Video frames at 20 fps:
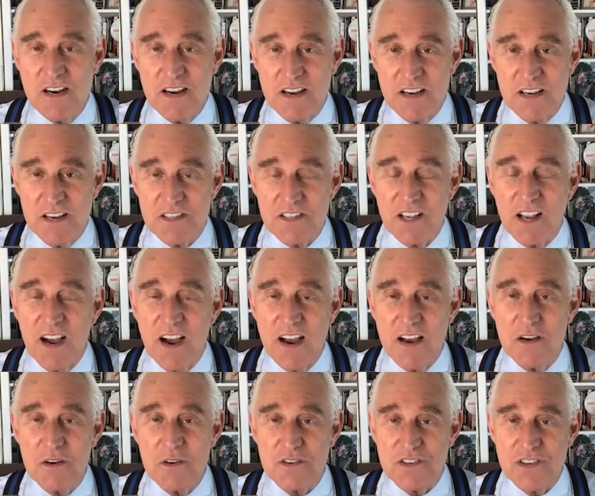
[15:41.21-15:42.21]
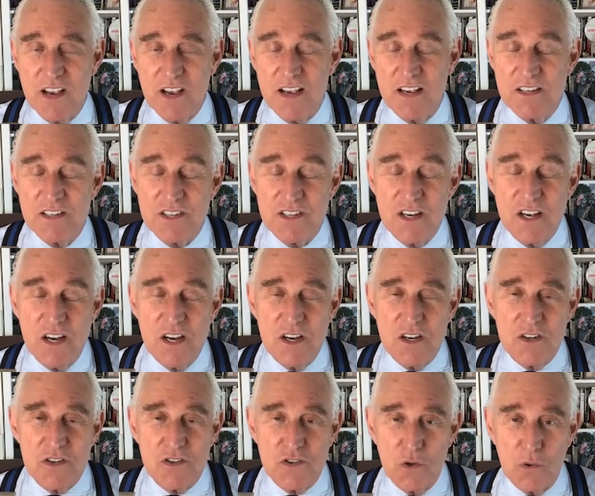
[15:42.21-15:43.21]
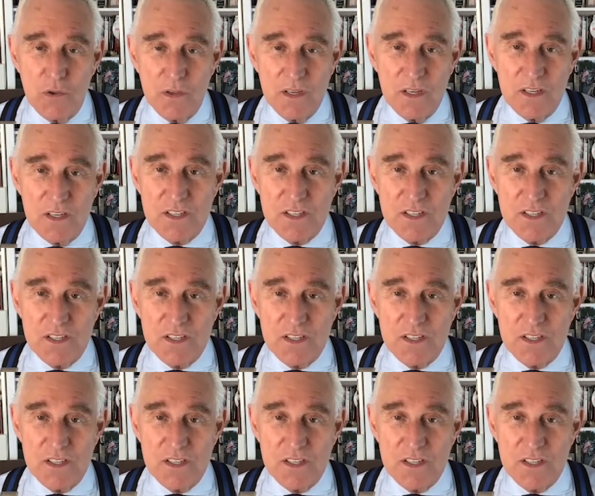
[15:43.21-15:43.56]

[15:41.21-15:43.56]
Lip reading: He is the guy who says Julian